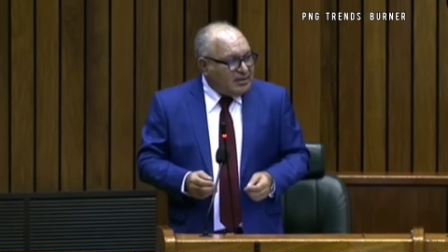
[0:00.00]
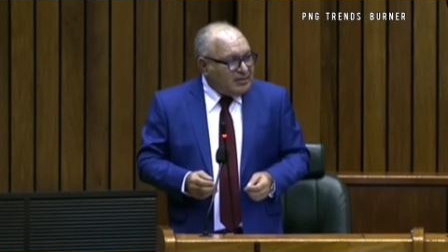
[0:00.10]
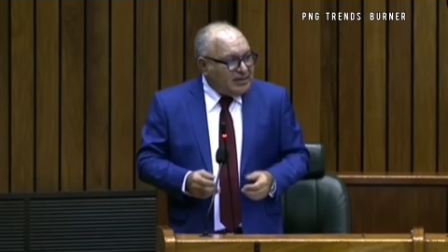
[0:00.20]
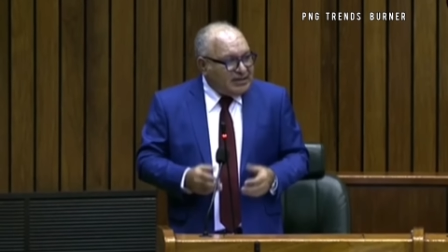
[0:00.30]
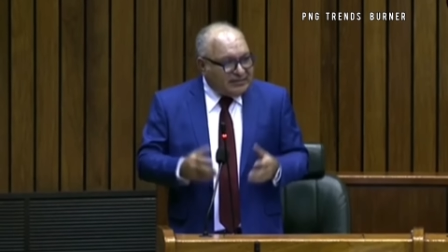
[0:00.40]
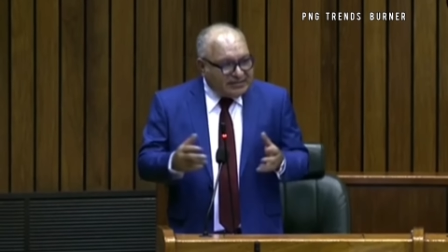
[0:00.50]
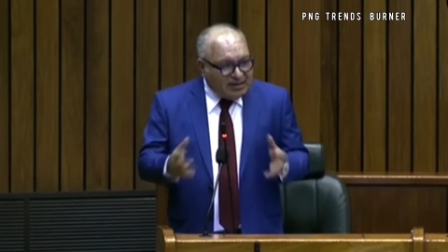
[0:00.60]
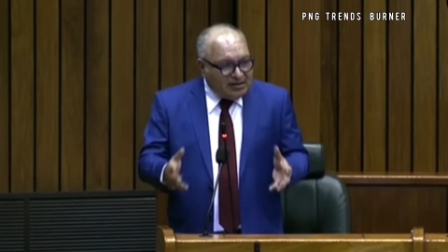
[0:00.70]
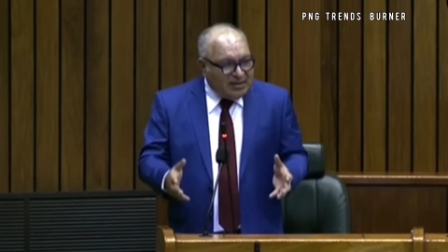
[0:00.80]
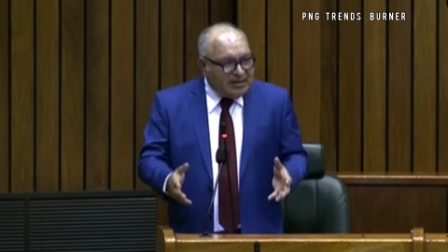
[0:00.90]
Rise of
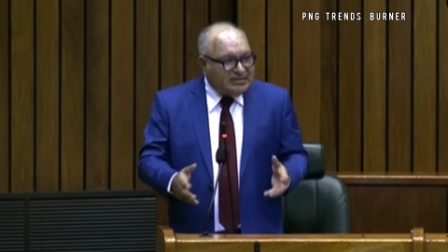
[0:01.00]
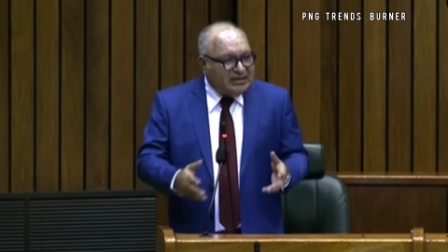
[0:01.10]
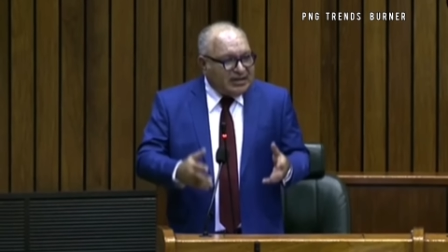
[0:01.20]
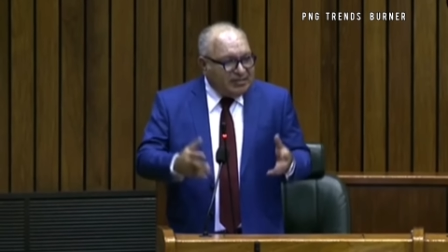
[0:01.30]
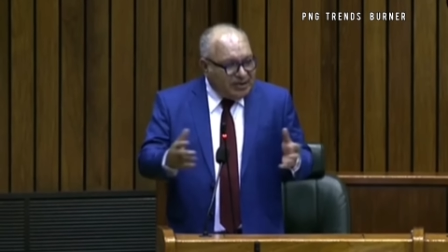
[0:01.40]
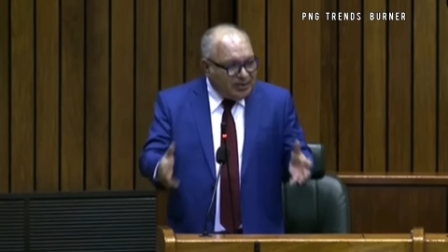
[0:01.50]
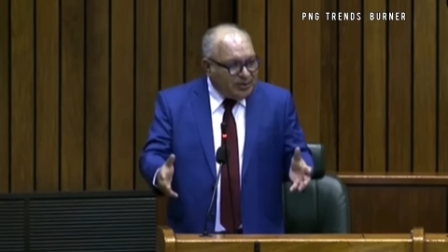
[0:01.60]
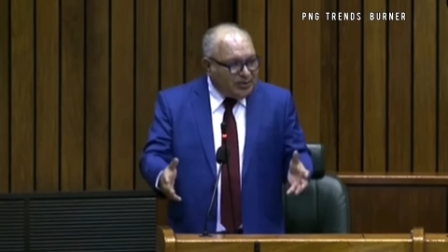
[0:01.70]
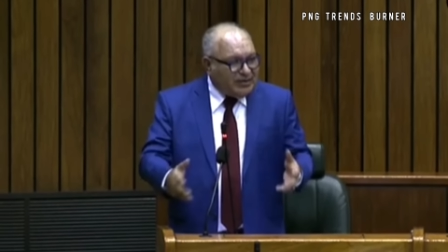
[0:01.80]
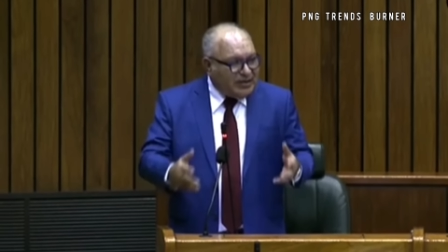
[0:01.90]
settlements and urban
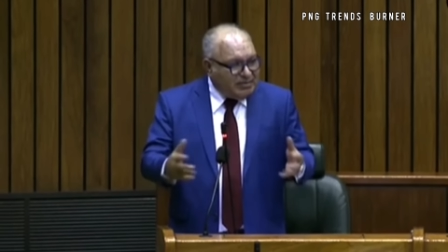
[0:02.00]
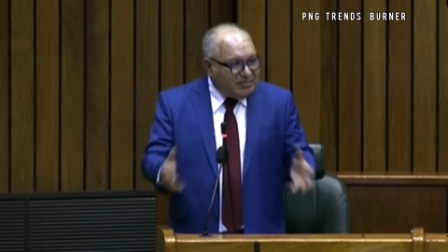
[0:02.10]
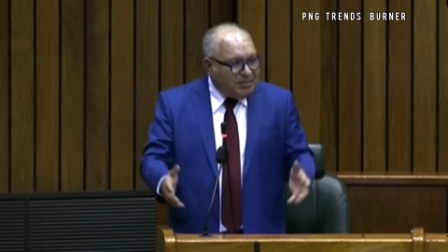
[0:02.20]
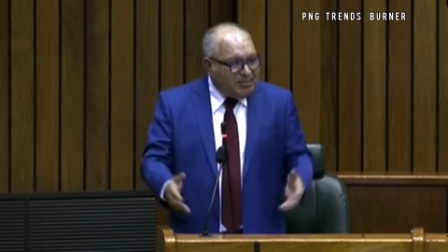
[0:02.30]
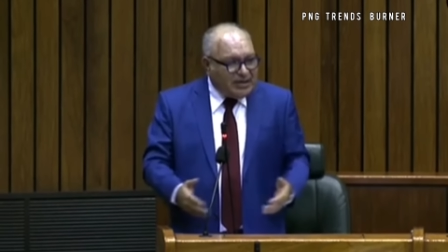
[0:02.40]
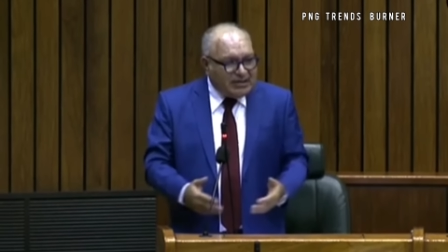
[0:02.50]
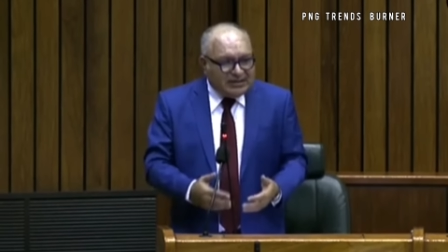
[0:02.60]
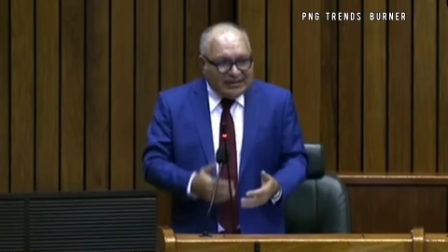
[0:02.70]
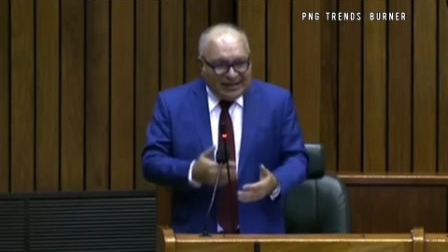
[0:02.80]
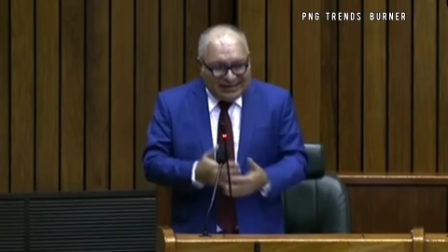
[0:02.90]
youth and urban
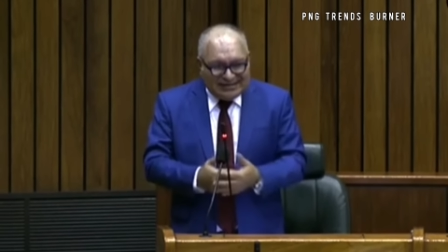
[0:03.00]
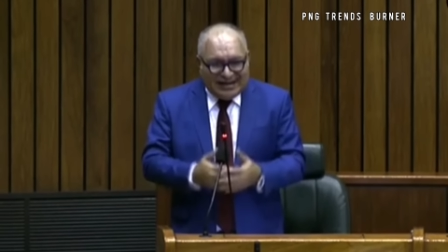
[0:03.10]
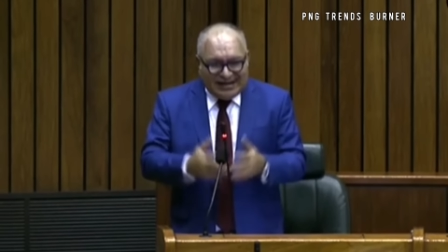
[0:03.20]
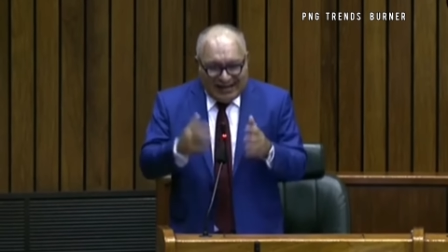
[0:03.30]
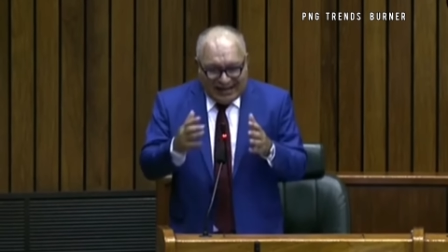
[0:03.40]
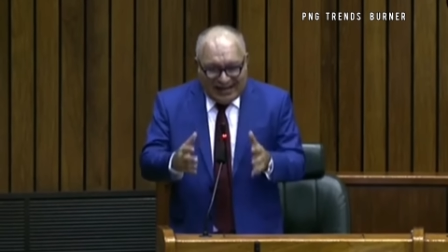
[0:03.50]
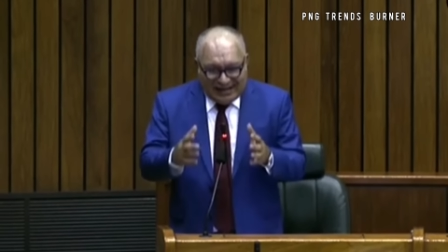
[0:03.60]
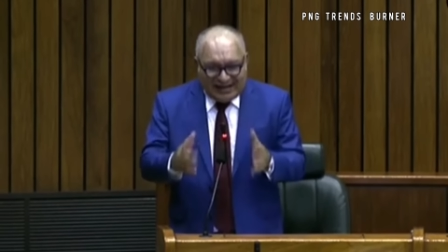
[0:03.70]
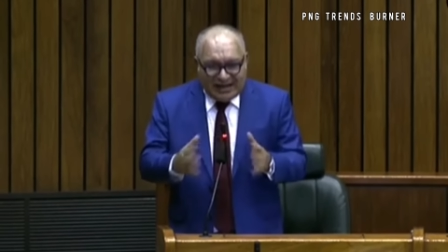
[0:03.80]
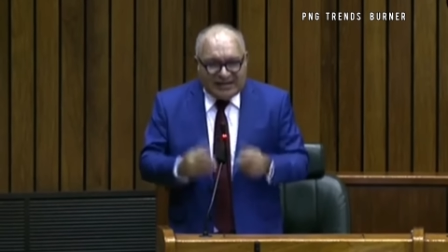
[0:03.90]
population, that's a clear
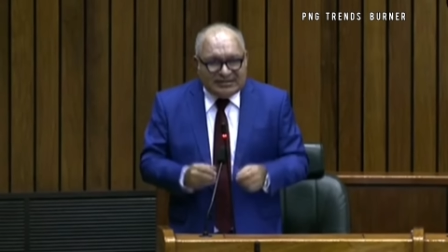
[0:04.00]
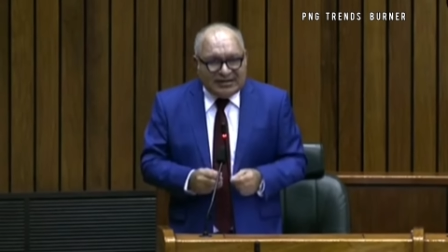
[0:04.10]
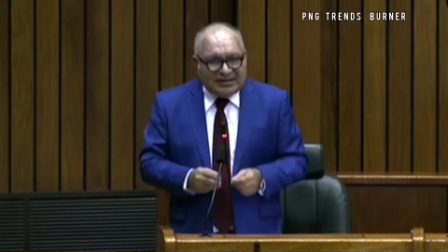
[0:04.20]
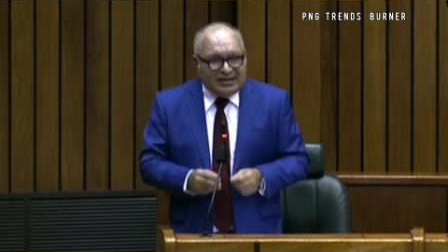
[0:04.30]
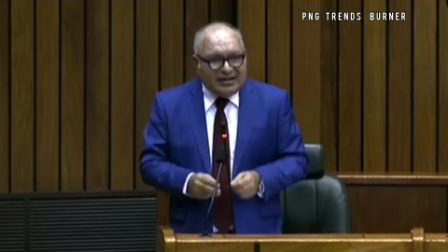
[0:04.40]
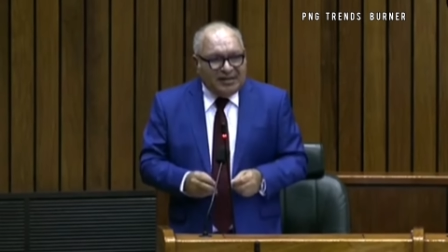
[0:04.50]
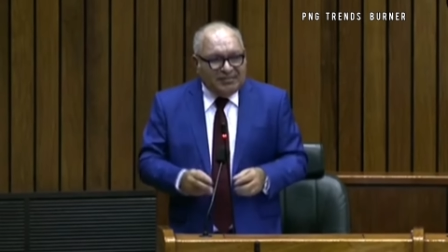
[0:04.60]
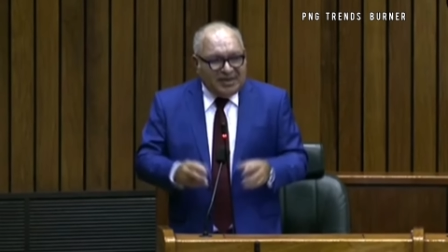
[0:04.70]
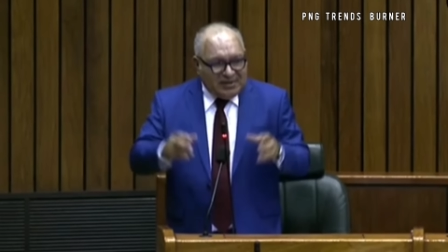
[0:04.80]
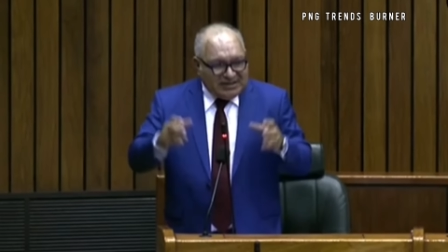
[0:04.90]
indication that
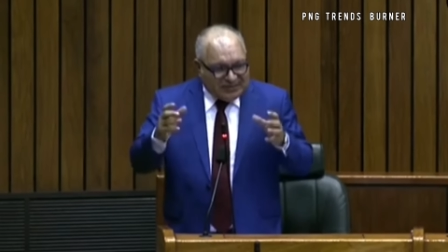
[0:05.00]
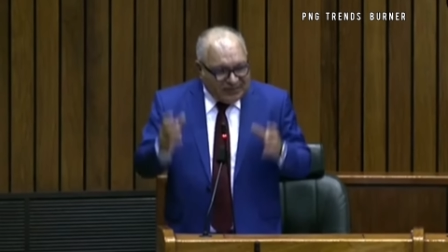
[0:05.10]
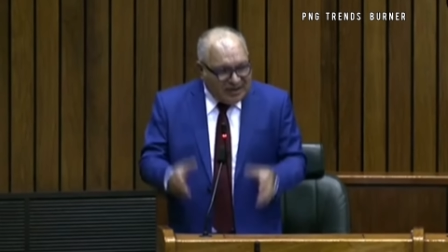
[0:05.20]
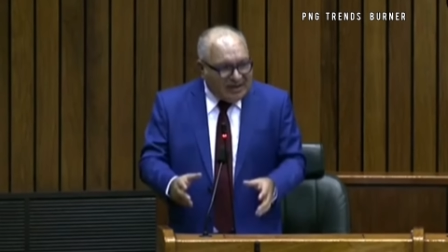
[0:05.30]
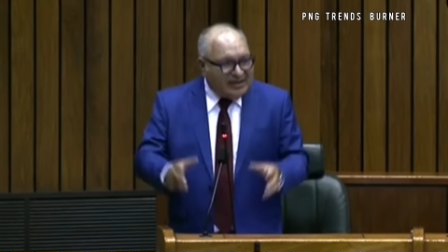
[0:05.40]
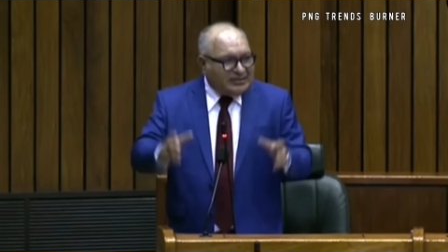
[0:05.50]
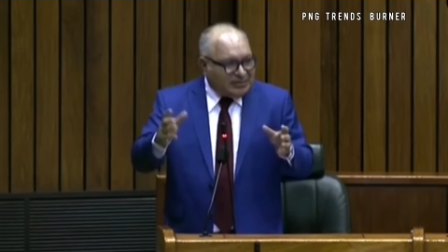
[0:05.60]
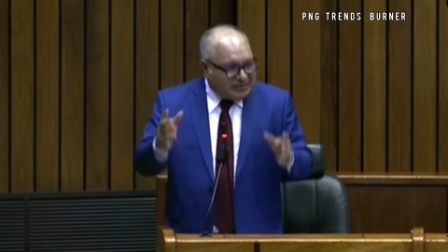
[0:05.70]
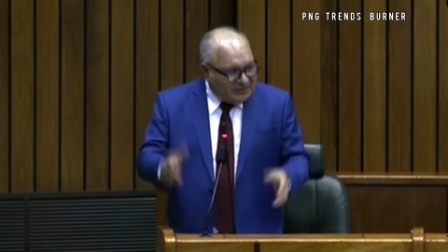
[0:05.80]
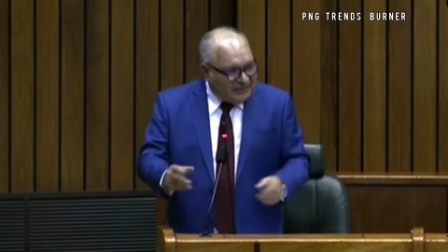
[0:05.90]
people are struggling
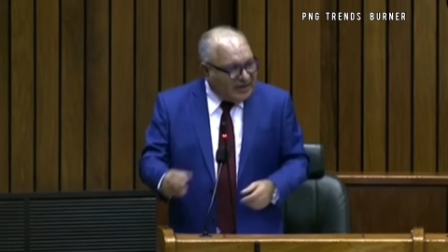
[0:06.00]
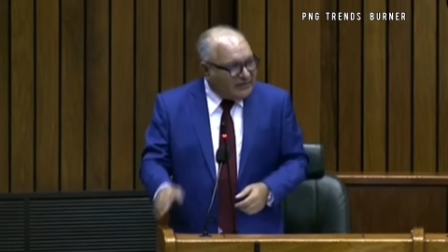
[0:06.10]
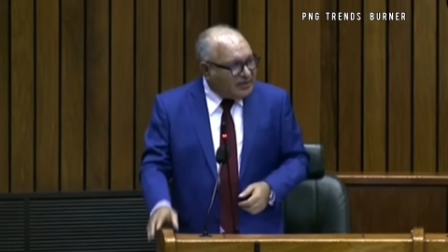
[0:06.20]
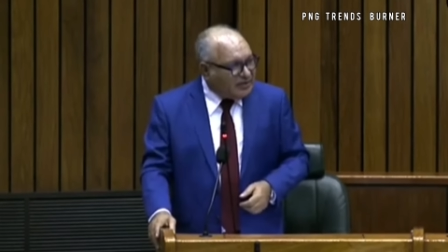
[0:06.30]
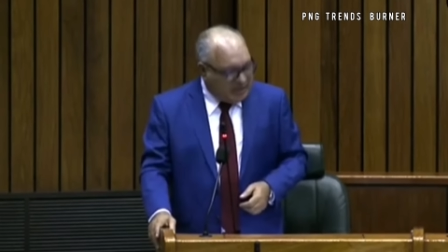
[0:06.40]
to survive out